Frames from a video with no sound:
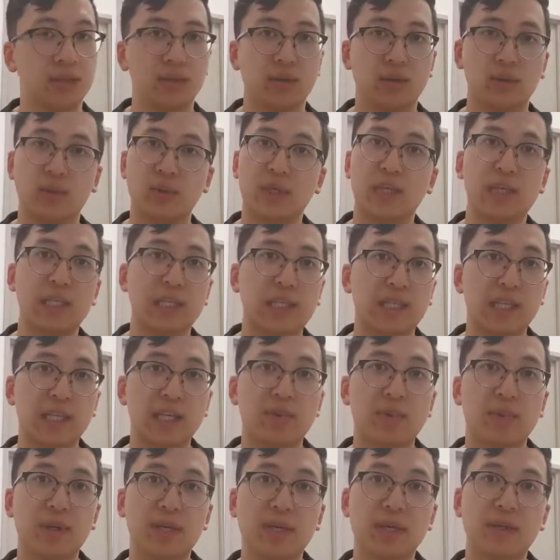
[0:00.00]
When you're
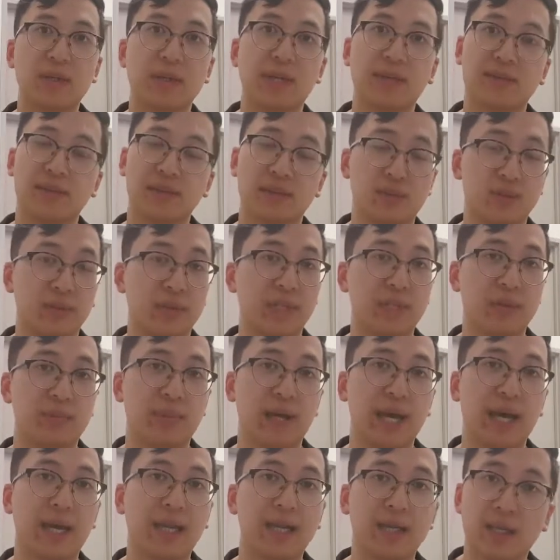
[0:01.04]
sleeping, if it's really
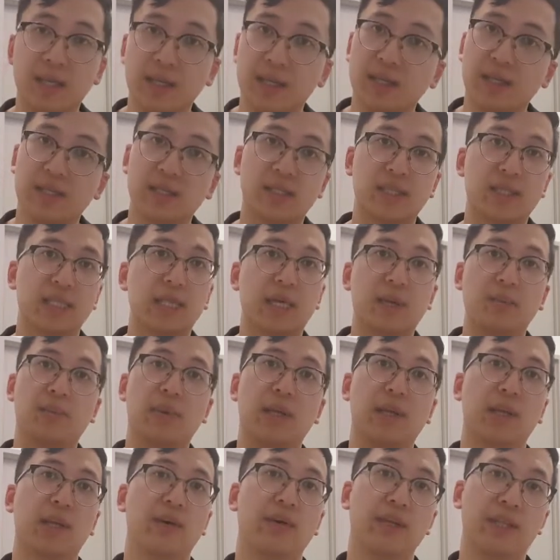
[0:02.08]
bad, stick a
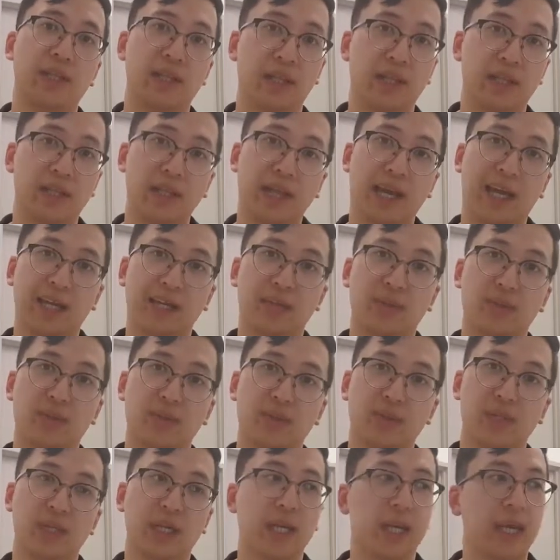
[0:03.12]
pillow underneath your
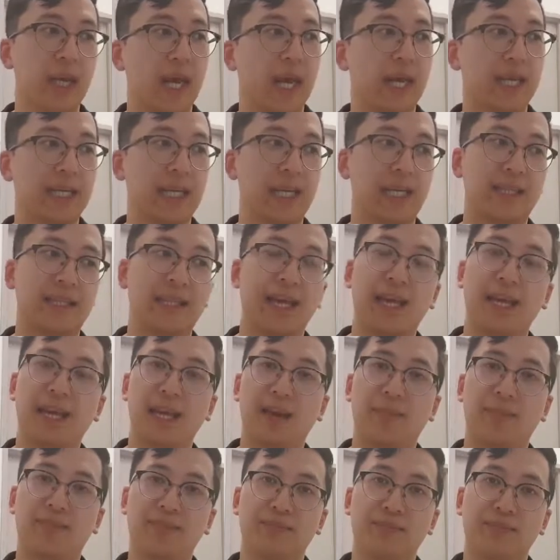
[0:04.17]
ankles and get that
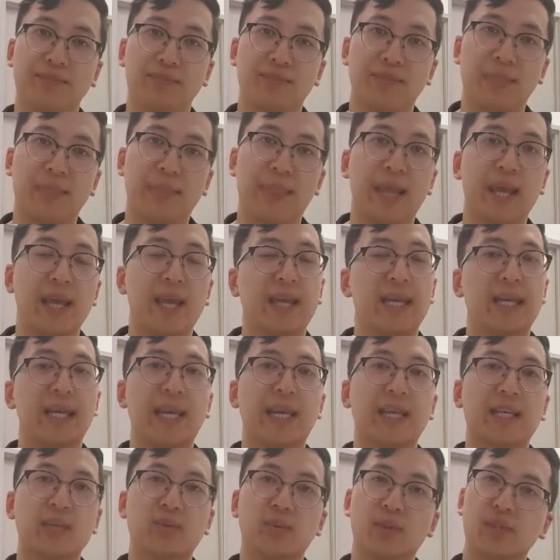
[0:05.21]
up.
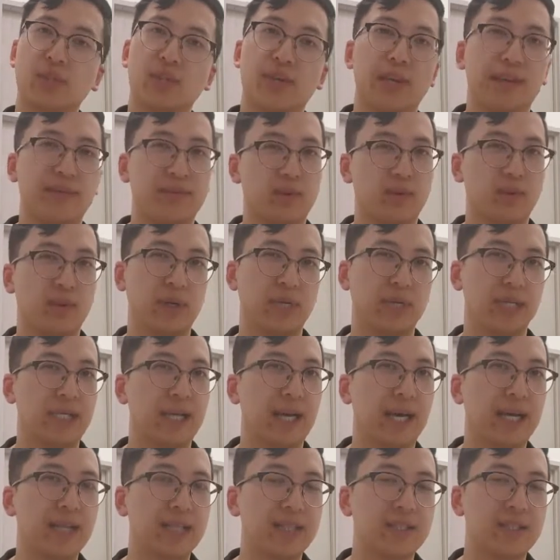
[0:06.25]
Next, which not everyone
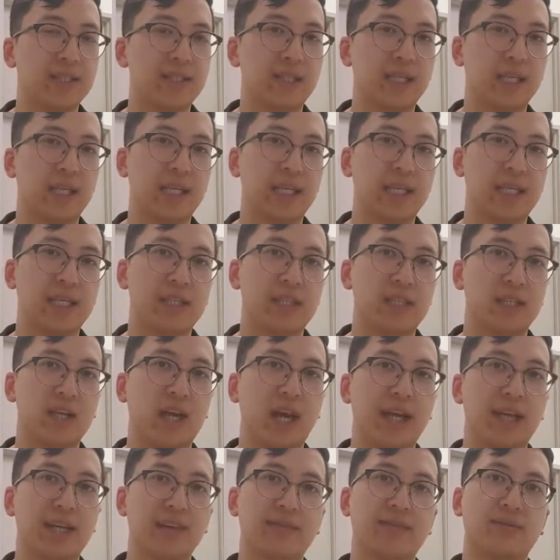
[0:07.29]
does, is
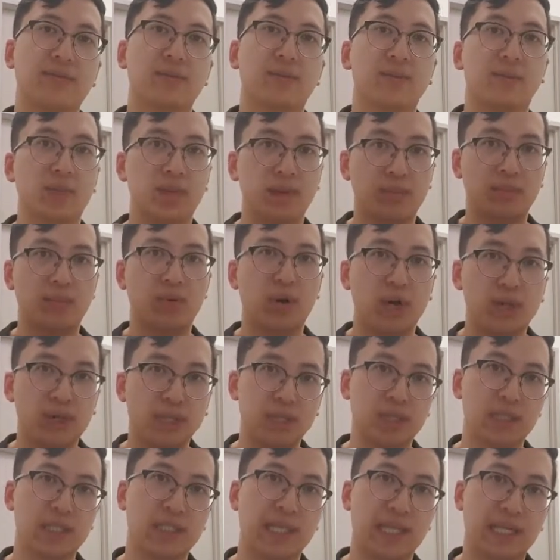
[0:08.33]
kind of compression
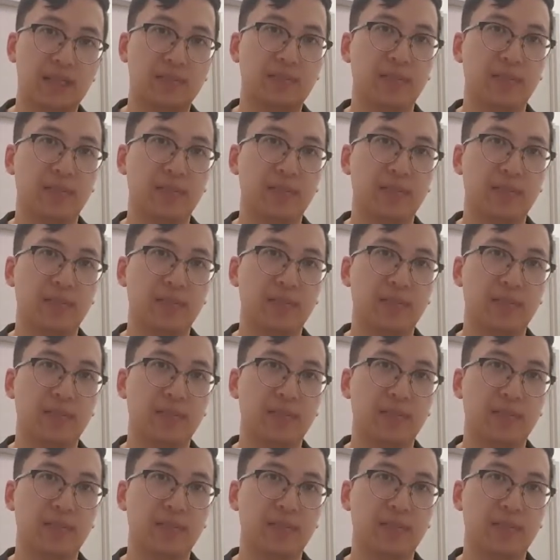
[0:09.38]
/